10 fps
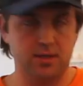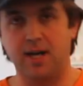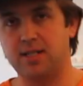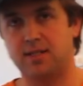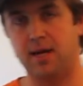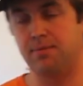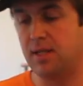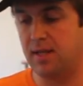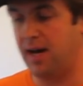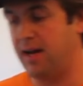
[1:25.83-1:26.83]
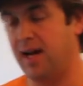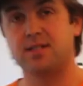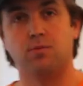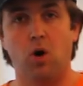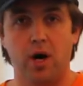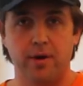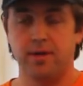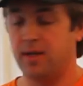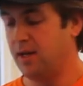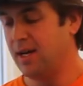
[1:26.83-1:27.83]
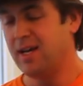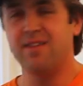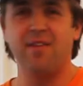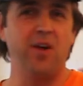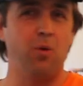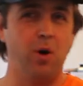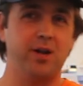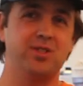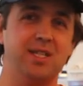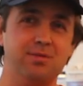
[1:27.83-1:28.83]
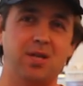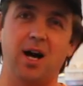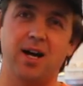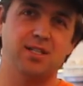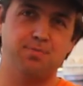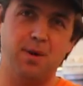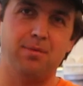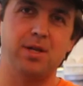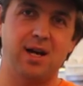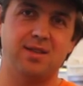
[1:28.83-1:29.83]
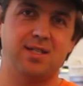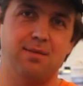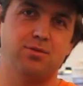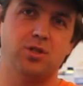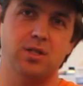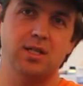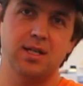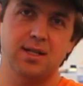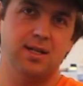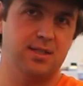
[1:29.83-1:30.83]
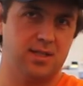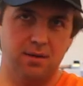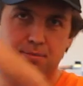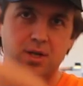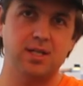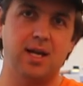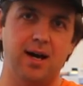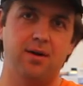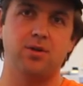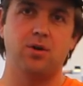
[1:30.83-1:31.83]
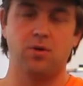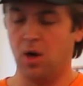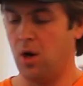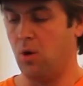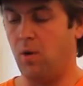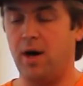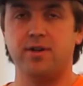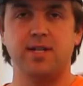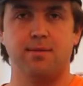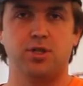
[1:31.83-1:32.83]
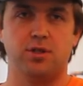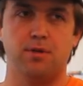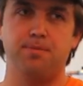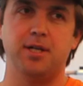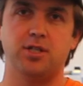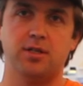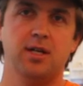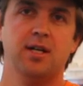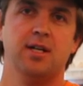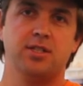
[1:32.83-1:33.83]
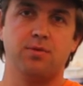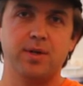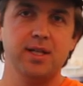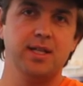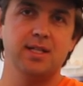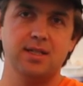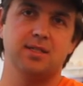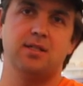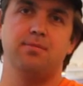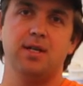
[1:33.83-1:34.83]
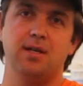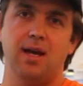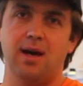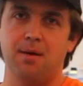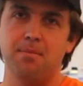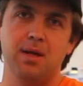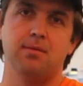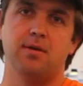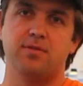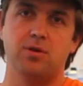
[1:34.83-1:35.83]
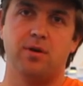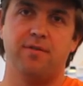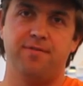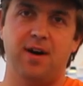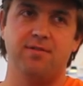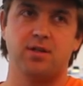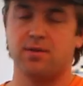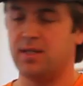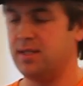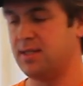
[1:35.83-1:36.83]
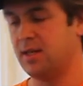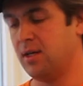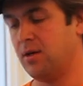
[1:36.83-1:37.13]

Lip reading: So I just emptied it out, had some water in it. Even if that water seems hot, it's probably not the temperature you need, and it's going to bring down your water temperature in your pitcher. So you really need this to be a minimum of 205 degrees.